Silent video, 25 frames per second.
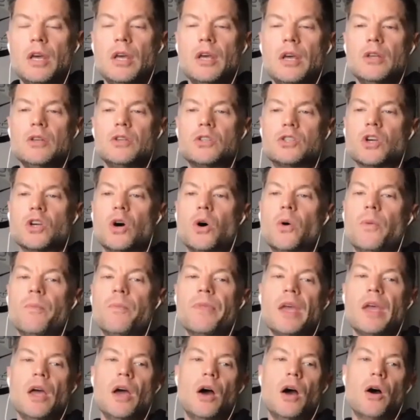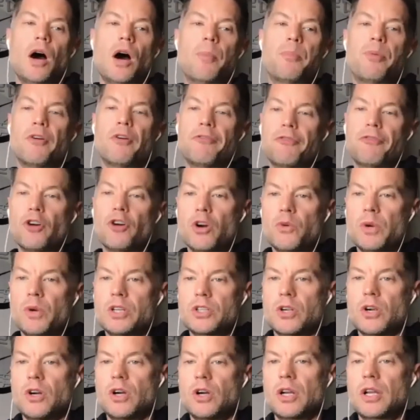So a preferred
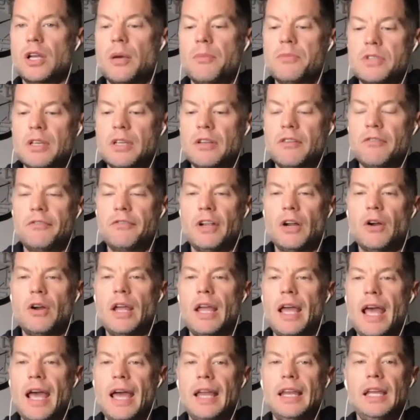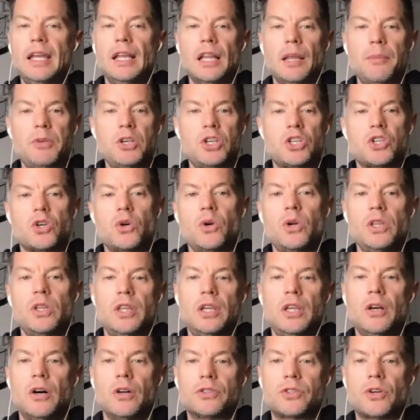return comes in very handy. Let me show you
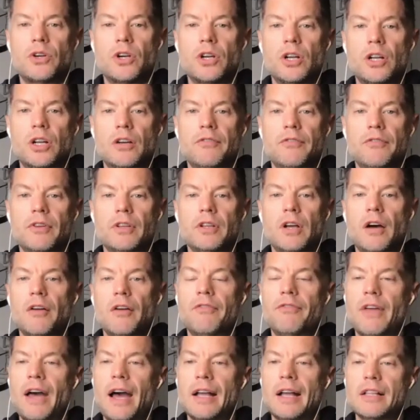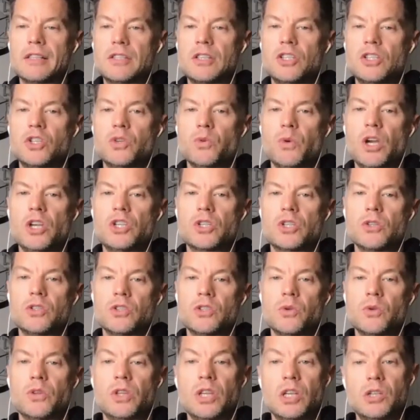the alternative of that situation.
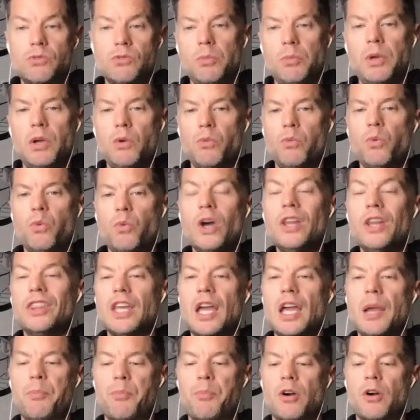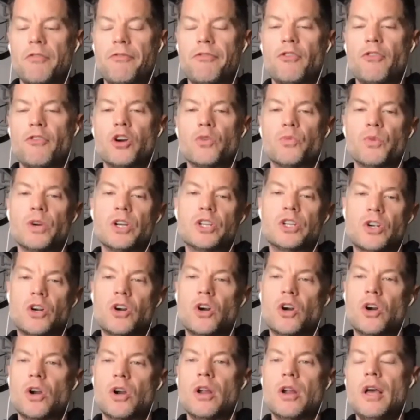So this would be with a preferred
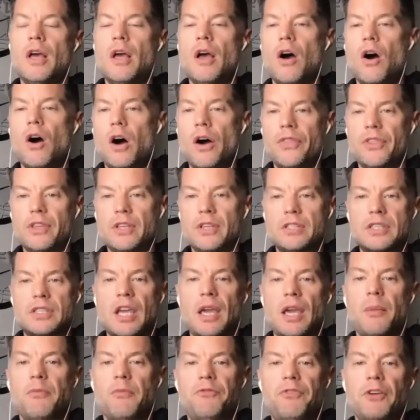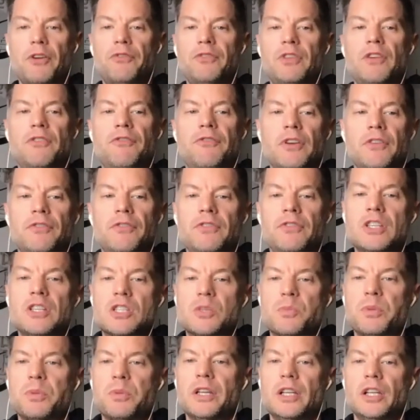return on the same 50-50
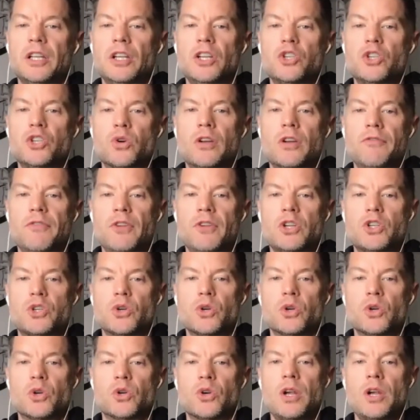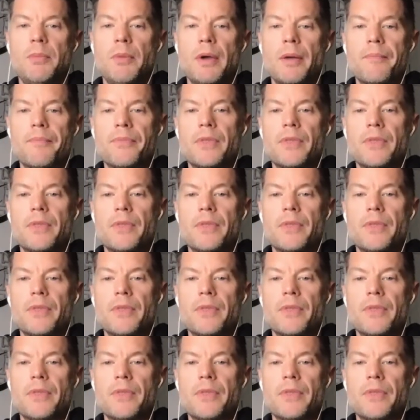split in joint venture agreement.